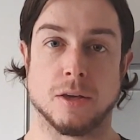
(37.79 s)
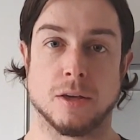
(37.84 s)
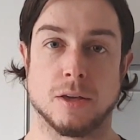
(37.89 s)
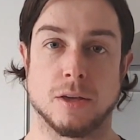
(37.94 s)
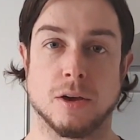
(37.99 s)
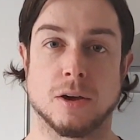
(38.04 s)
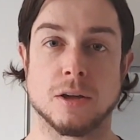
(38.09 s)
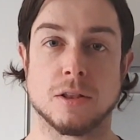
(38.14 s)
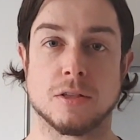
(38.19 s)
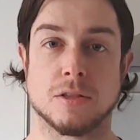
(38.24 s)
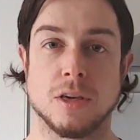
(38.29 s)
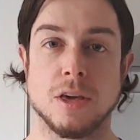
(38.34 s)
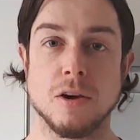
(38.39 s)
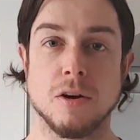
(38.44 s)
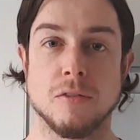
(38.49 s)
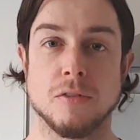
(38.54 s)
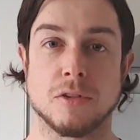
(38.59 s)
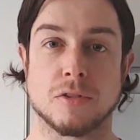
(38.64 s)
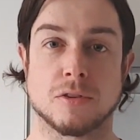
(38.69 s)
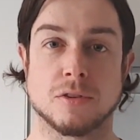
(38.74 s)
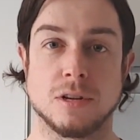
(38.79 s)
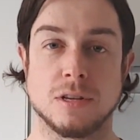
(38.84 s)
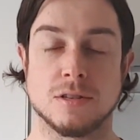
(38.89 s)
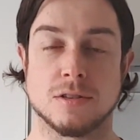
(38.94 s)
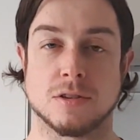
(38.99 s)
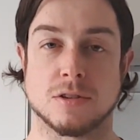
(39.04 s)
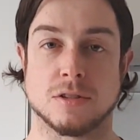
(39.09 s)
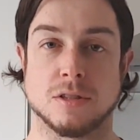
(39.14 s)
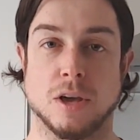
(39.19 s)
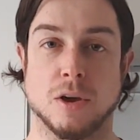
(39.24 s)
you can see on the screen
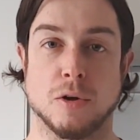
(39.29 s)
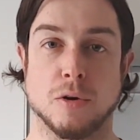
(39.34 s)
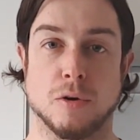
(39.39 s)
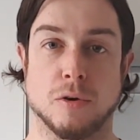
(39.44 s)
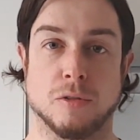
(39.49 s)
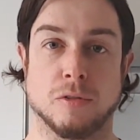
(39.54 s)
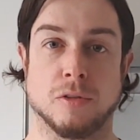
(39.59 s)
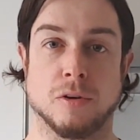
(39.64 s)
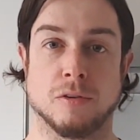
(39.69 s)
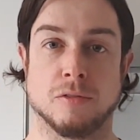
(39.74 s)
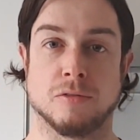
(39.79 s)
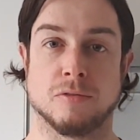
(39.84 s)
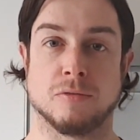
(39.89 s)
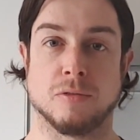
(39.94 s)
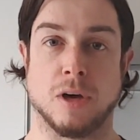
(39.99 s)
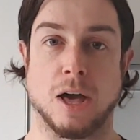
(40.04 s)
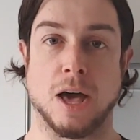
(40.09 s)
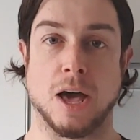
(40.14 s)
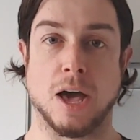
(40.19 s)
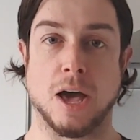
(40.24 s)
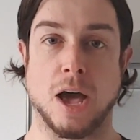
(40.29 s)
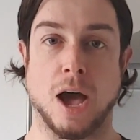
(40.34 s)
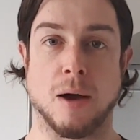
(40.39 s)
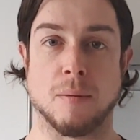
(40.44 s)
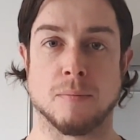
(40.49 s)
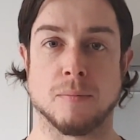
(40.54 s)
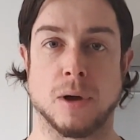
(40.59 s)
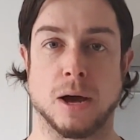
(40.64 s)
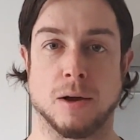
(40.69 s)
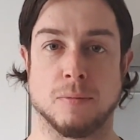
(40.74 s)
just now there's
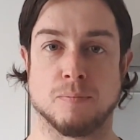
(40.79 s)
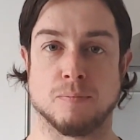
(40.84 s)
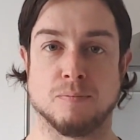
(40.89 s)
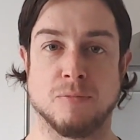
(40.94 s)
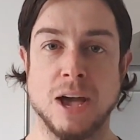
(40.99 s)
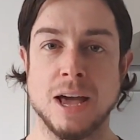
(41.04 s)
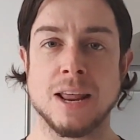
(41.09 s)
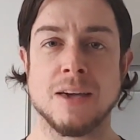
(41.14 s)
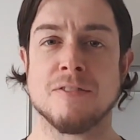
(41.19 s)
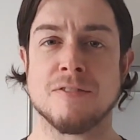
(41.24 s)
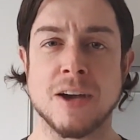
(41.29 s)
a very,